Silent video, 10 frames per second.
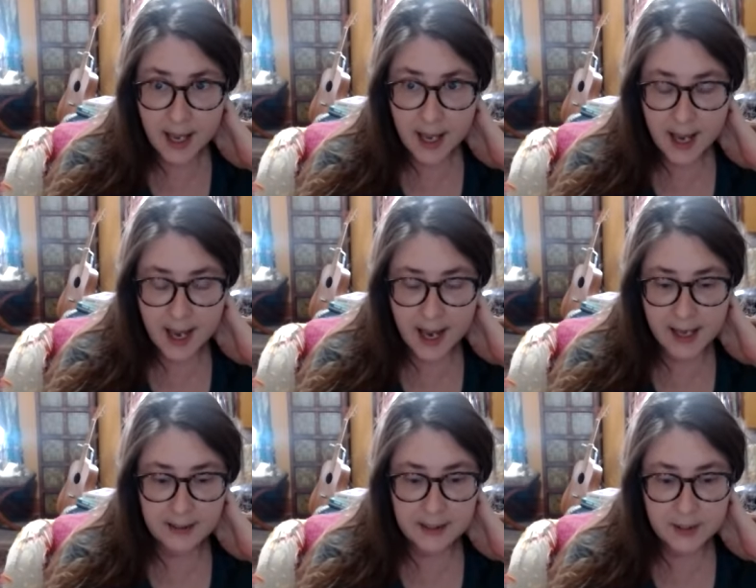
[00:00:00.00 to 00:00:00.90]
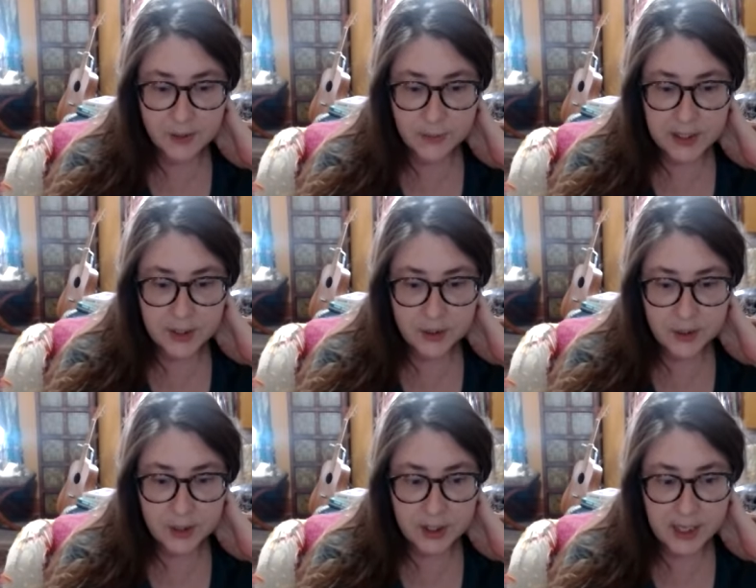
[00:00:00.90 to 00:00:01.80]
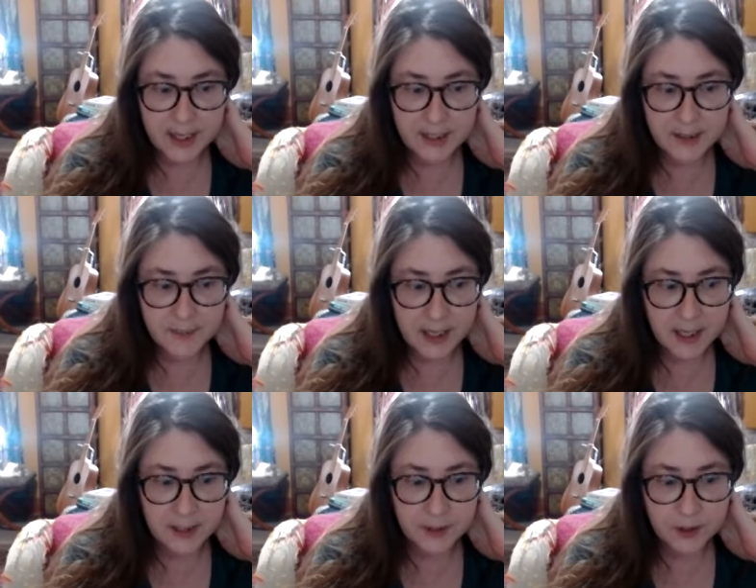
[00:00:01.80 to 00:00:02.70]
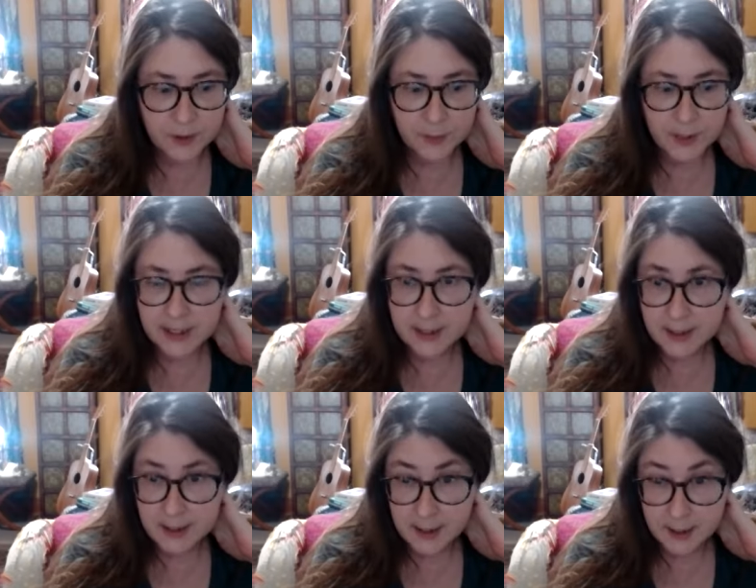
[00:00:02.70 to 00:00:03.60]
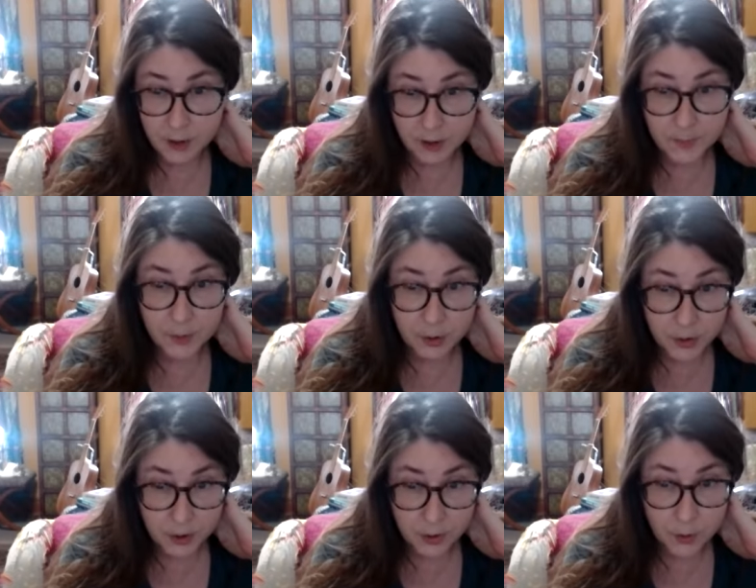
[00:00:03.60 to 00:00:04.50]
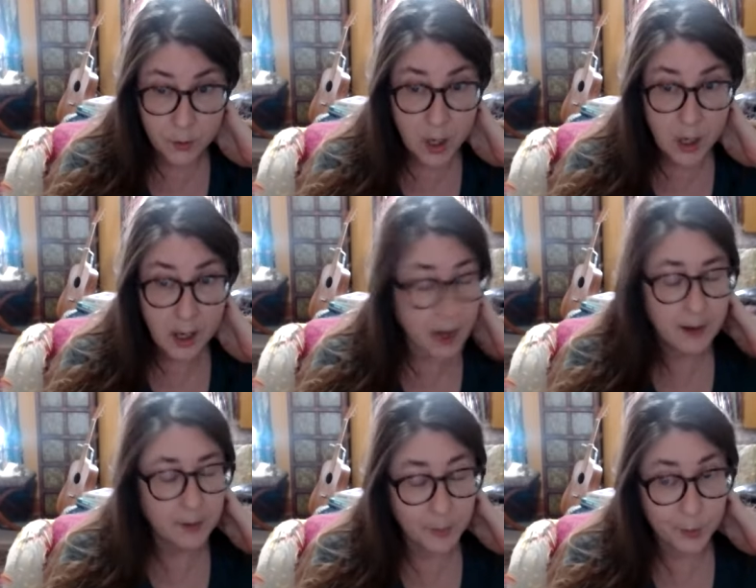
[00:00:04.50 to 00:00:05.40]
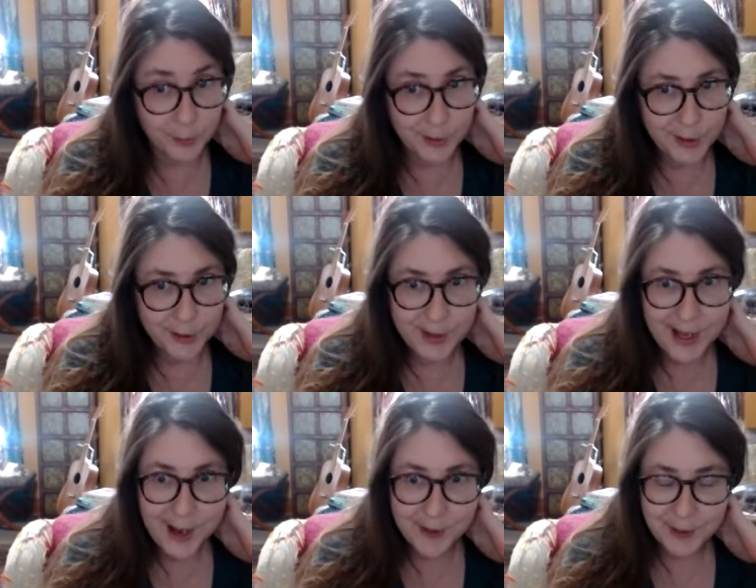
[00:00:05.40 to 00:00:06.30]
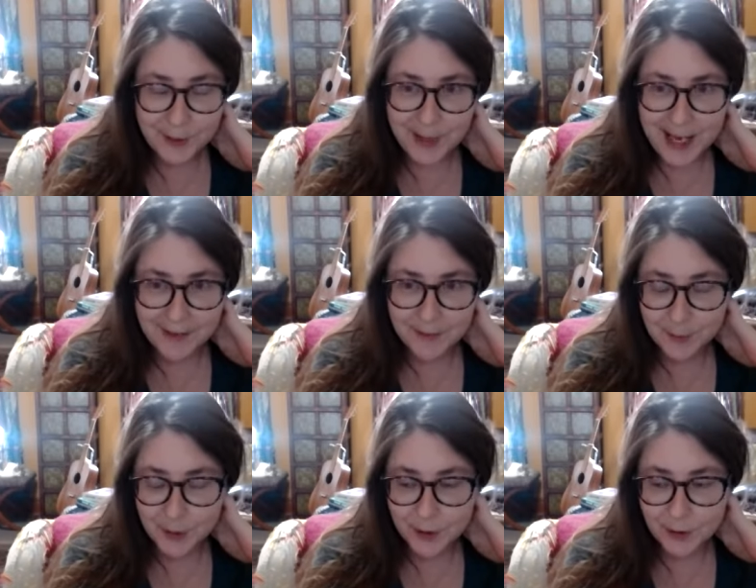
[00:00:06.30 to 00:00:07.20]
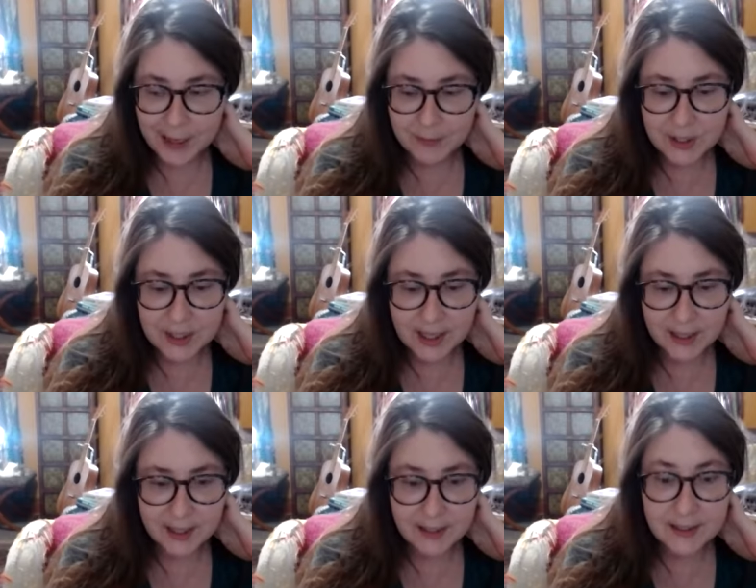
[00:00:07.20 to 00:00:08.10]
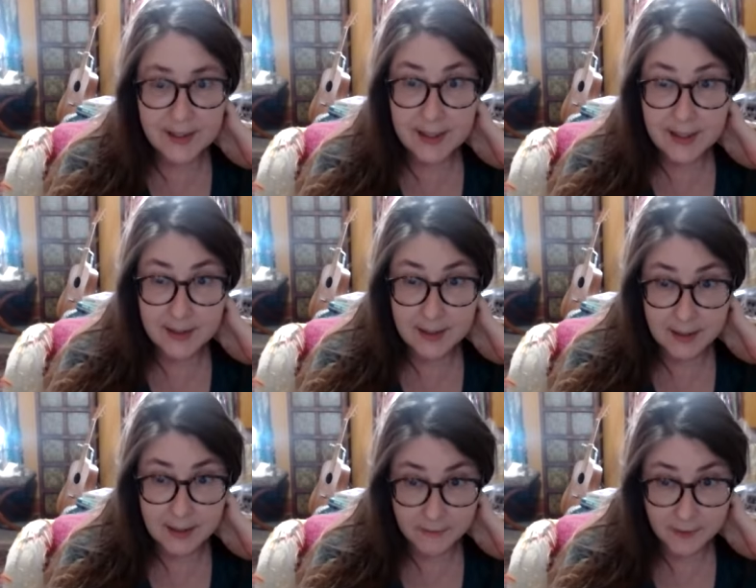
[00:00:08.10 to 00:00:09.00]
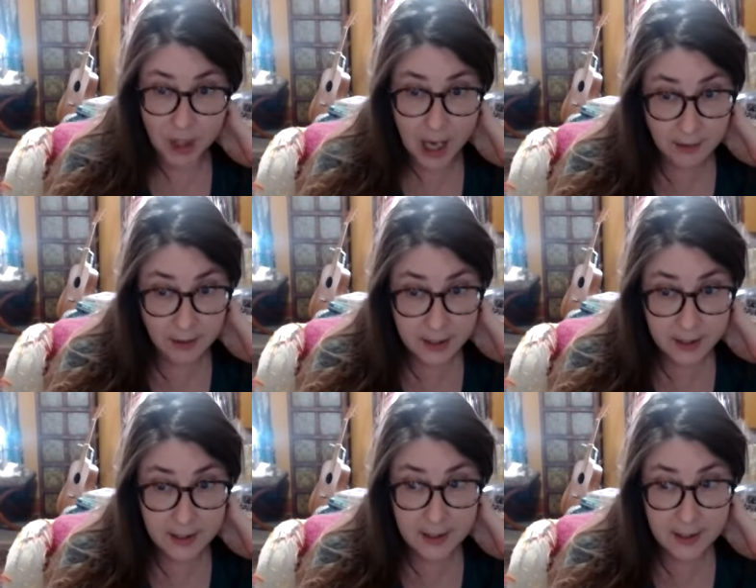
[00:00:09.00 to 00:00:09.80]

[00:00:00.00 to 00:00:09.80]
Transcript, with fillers: and this research takes me to places such as Purdue, uh, Peru, where we have a program studying diseases of chocolate